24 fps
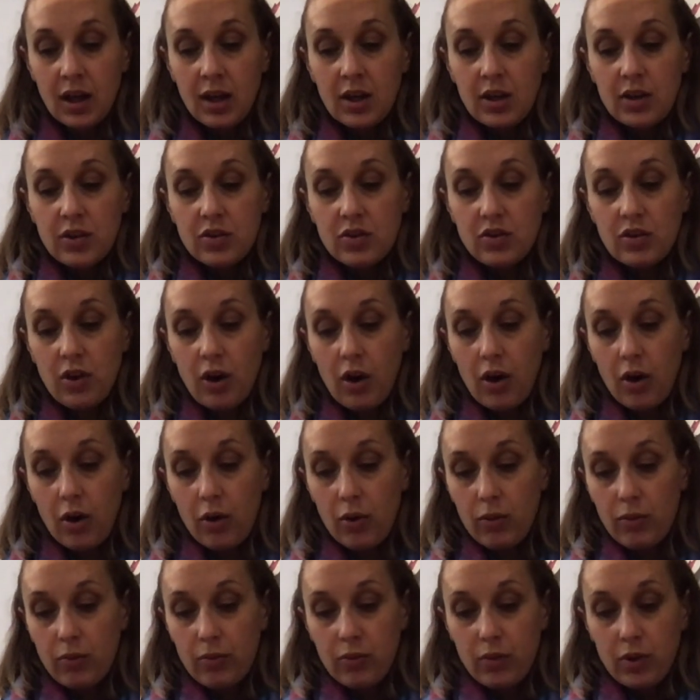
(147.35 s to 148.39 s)

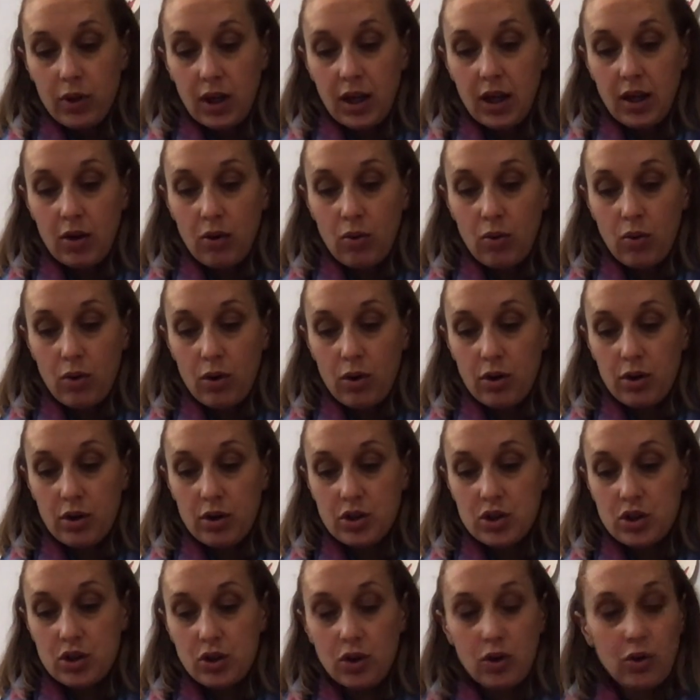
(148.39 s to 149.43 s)
So, in order
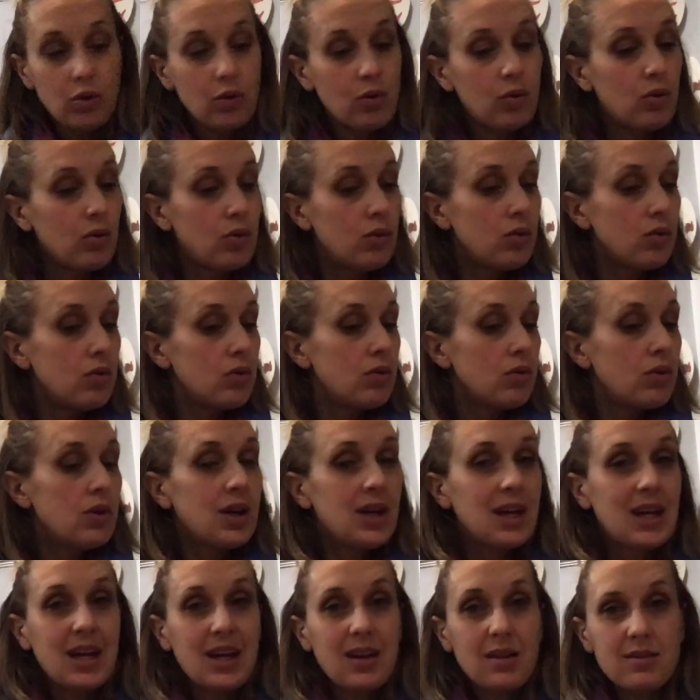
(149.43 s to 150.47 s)
to
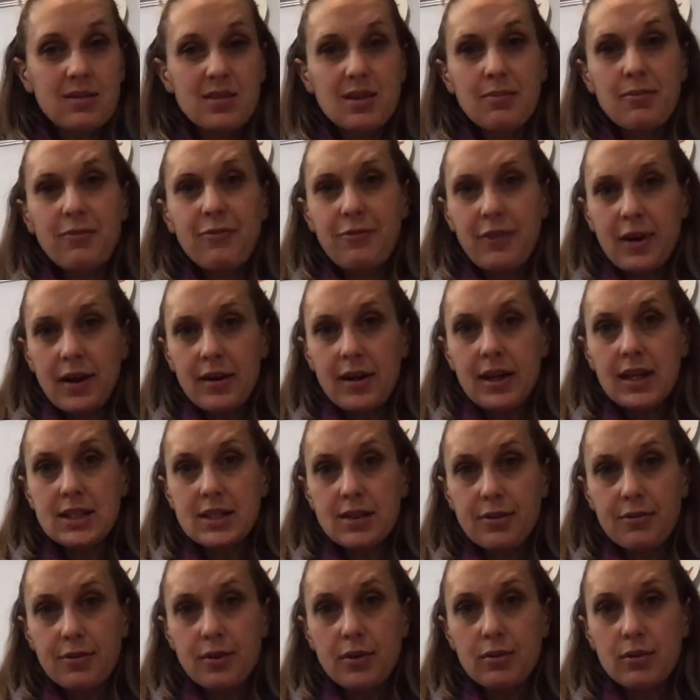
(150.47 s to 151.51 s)
get some very
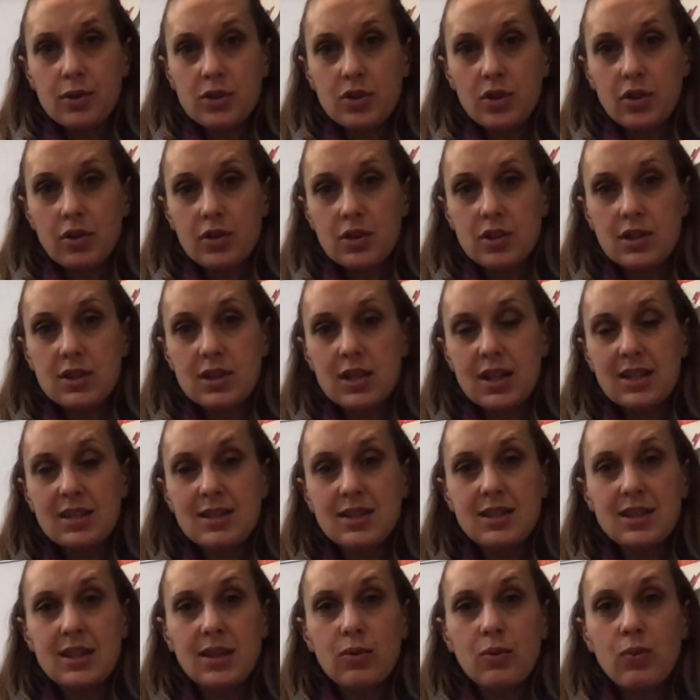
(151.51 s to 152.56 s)
different results and
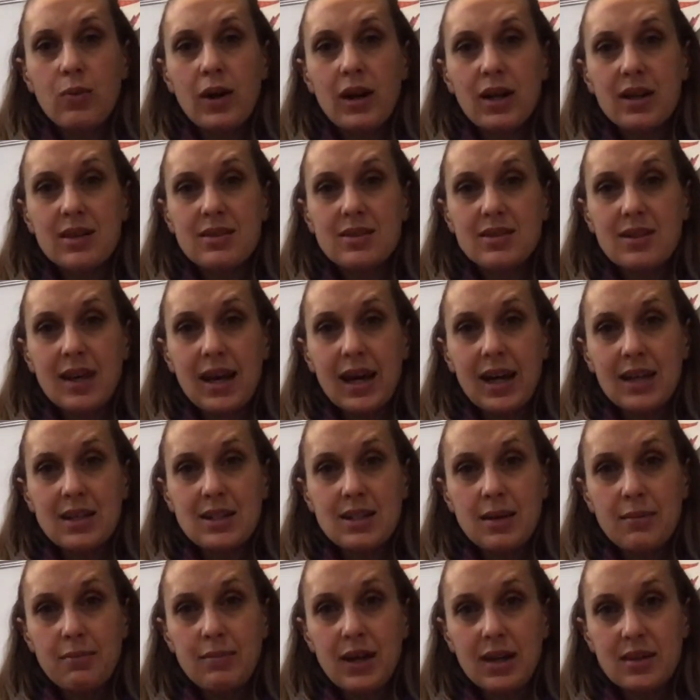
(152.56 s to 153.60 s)
see what it's like
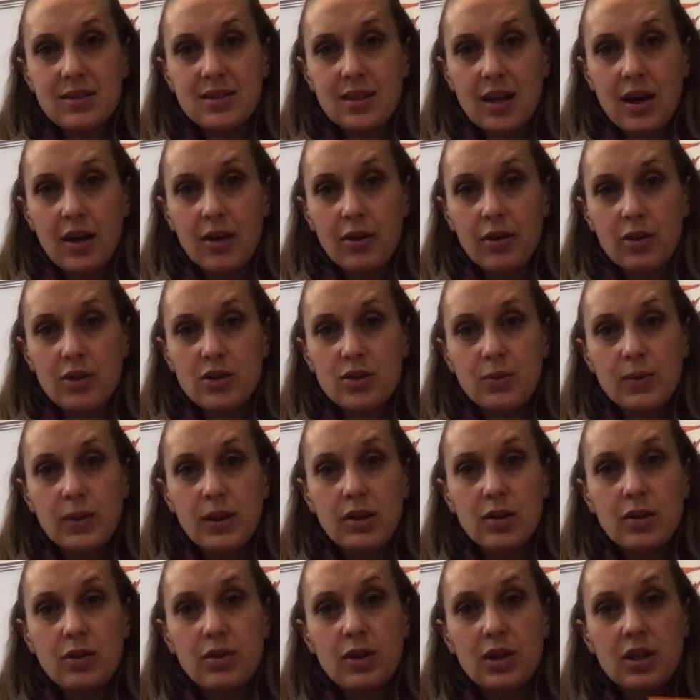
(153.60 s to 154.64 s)
to mix colors, we
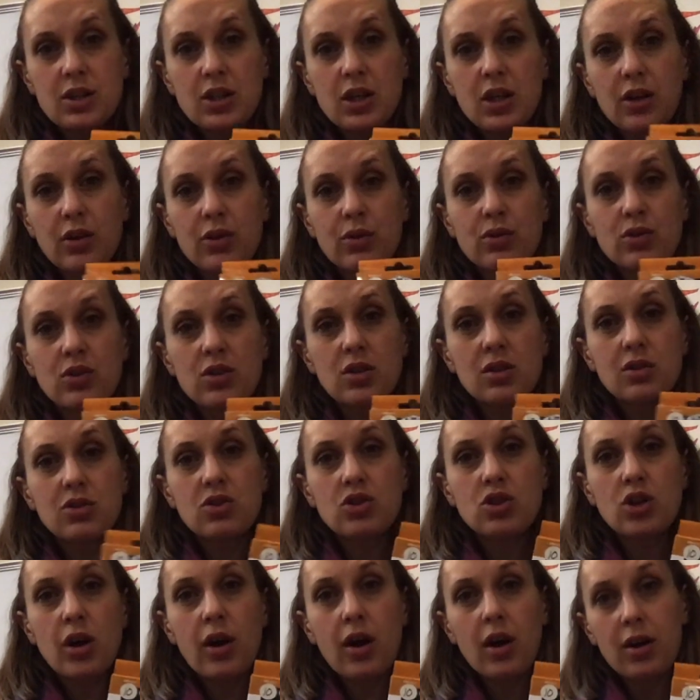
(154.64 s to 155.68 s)
are going to use
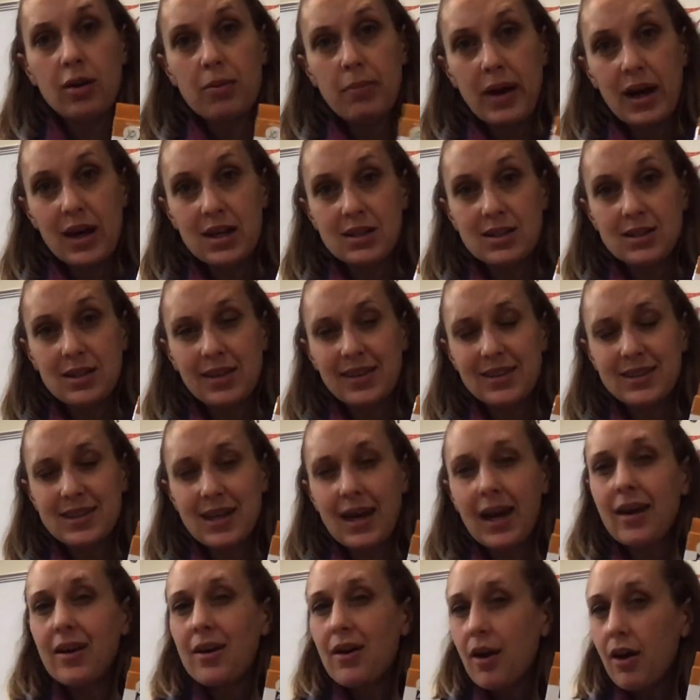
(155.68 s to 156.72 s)
chalk pastels.
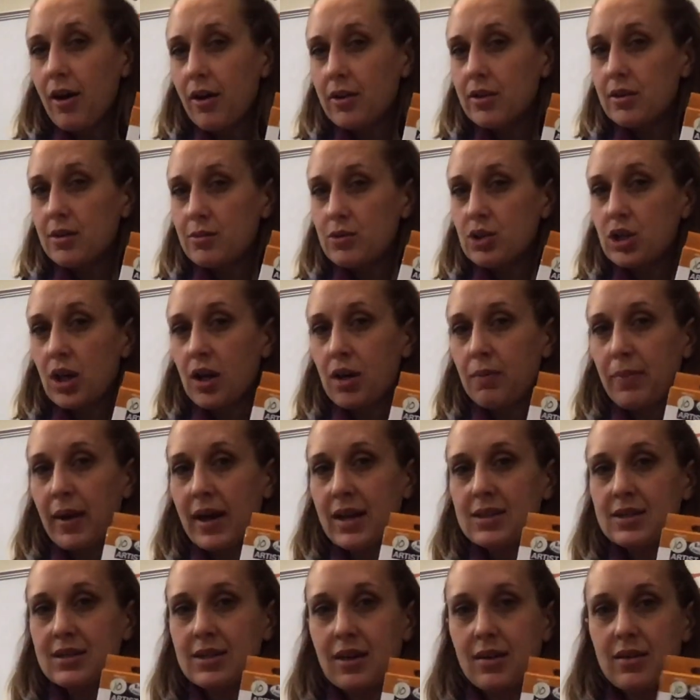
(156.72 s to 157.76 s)
I call them chalk
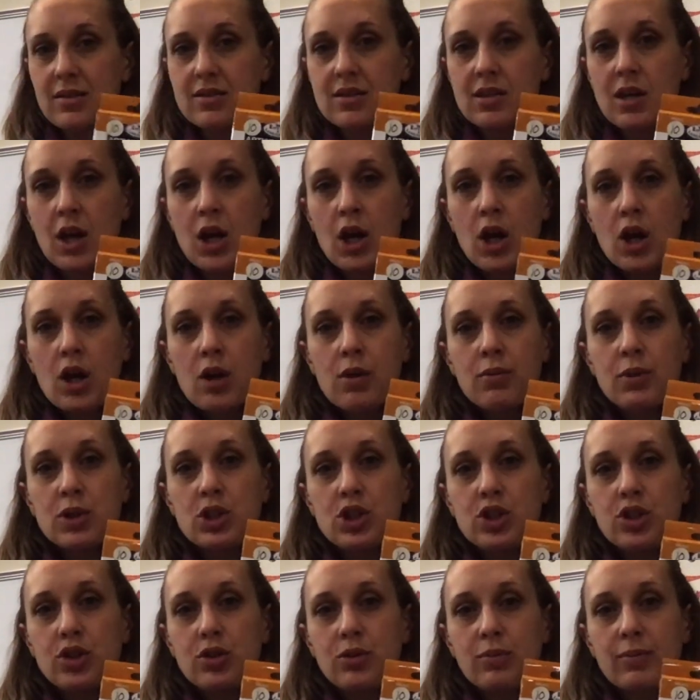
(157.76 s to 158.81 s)
pastels, but
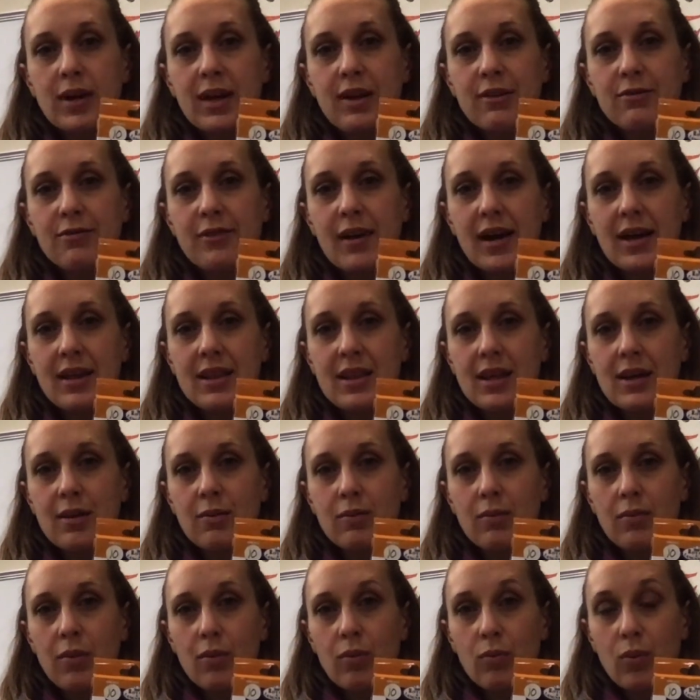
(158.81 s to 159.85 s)
you might find
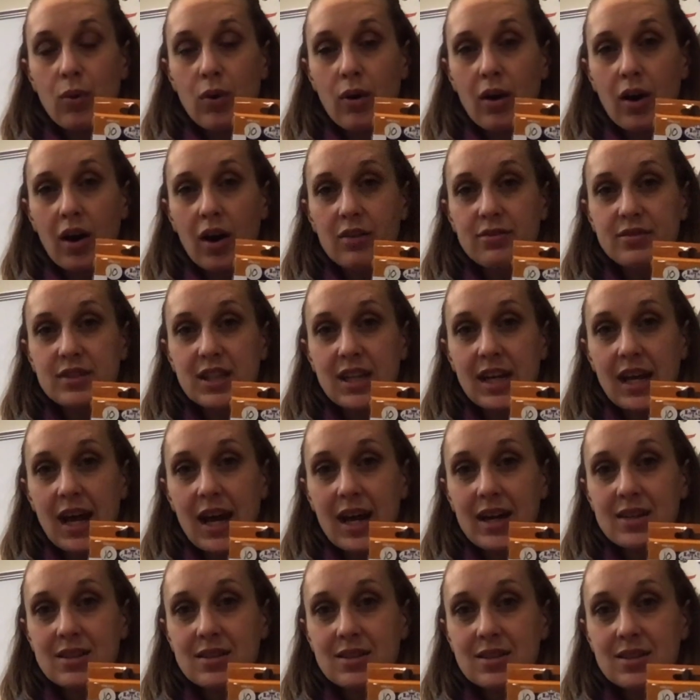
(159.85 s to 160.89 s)
them more often
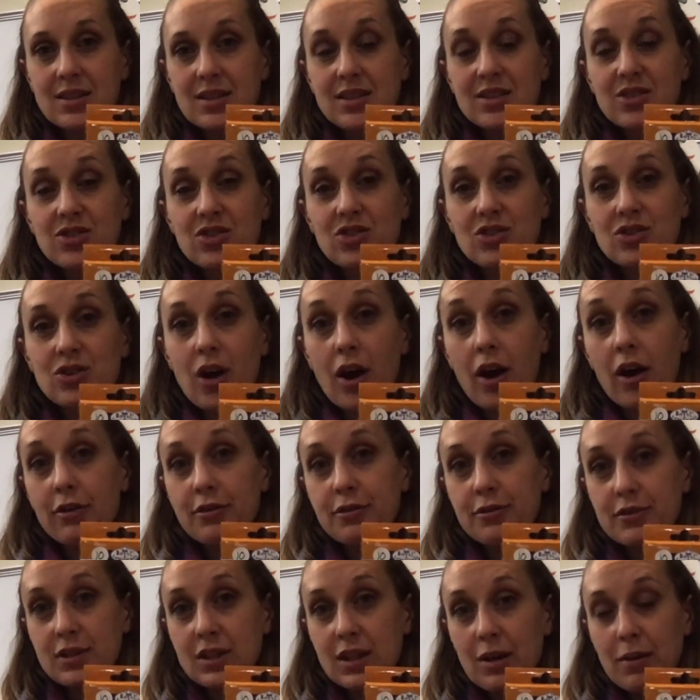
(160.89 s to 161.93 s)
as
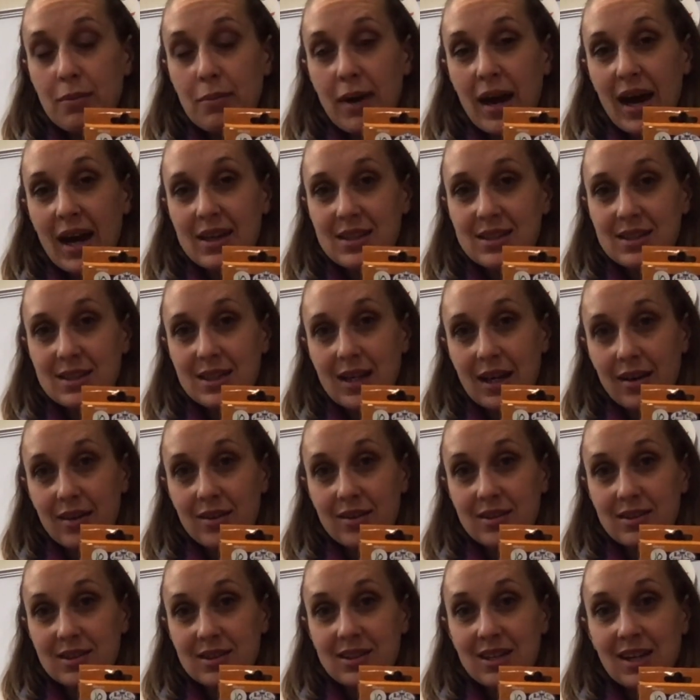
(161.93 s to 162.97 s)
soft
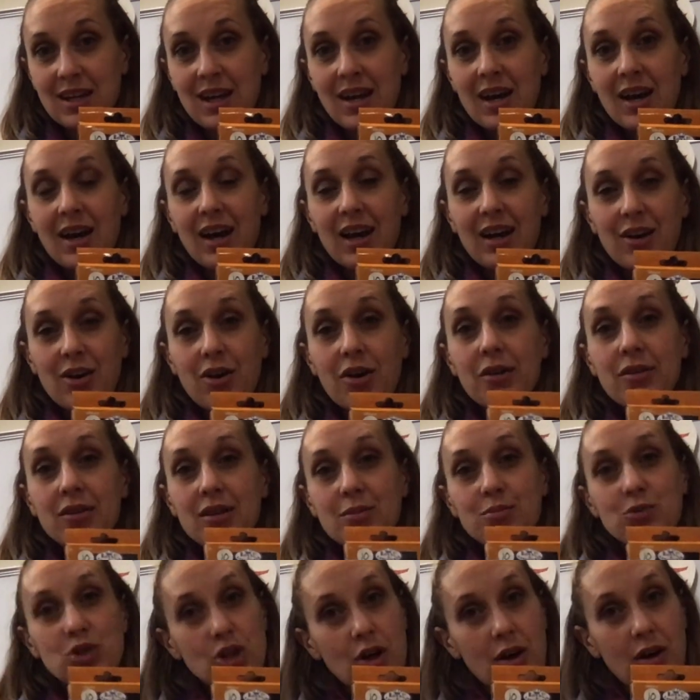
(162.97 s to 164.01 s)
pastels. I call
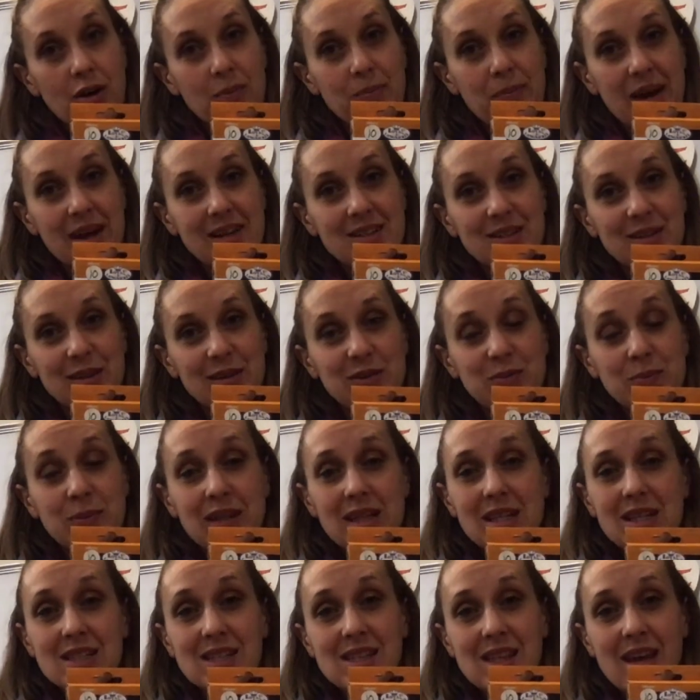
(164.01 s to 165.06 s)
them chalk pastels
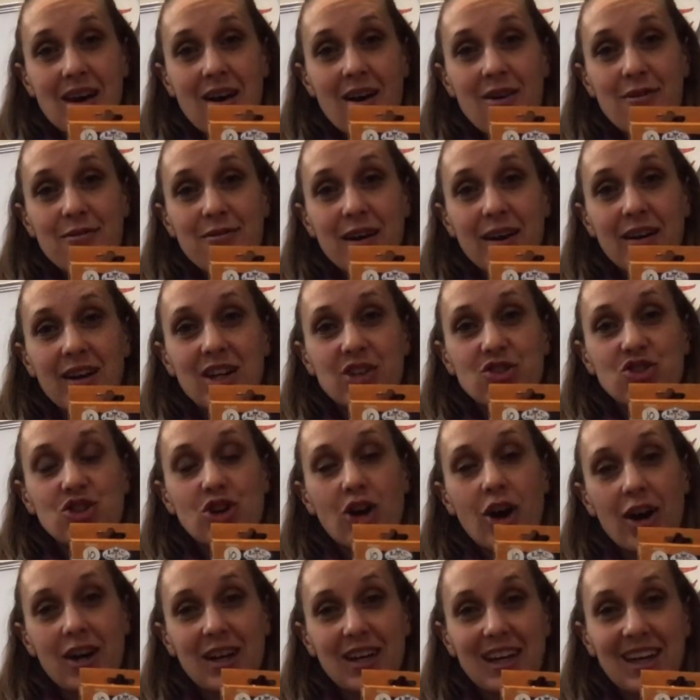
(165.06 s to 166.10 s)
because they are very
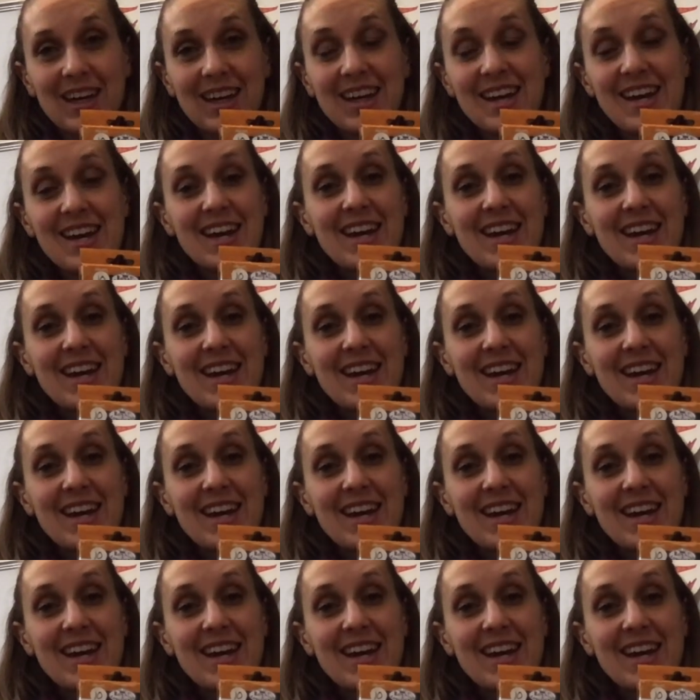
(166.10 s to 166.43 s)
chalky.